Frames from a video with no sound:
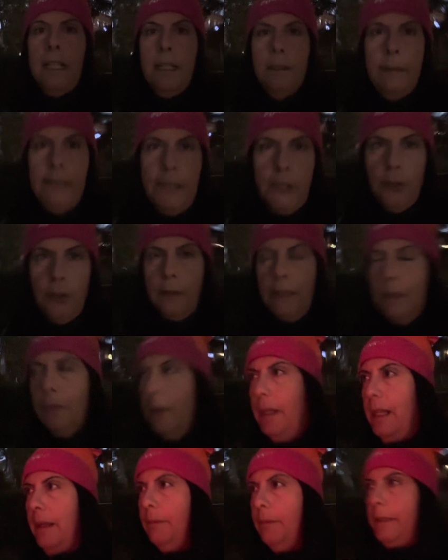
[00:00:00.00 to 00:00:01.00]
to be doing
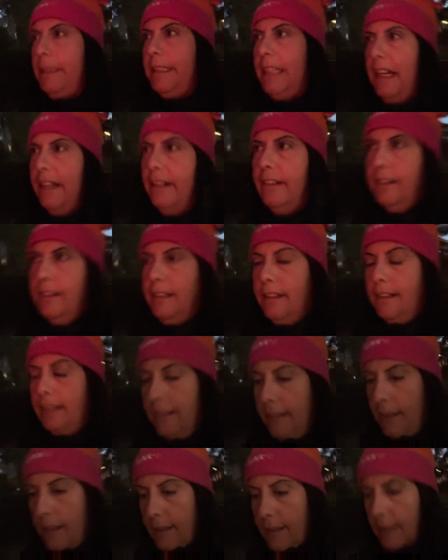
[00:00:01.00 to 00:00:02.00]
when I'm retired?
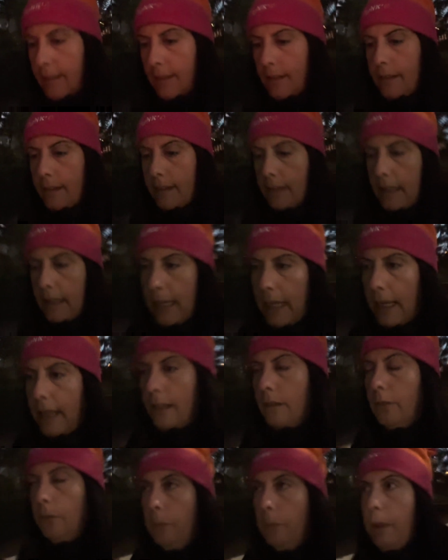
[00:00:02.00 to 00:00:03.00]

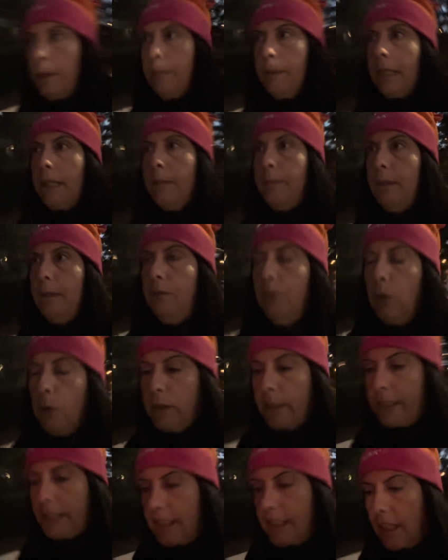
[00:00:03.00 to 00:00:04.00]
And what am I going to be
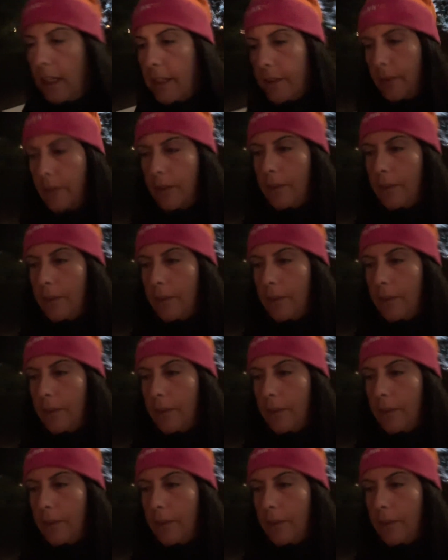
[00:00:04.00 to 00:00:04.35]
focused on?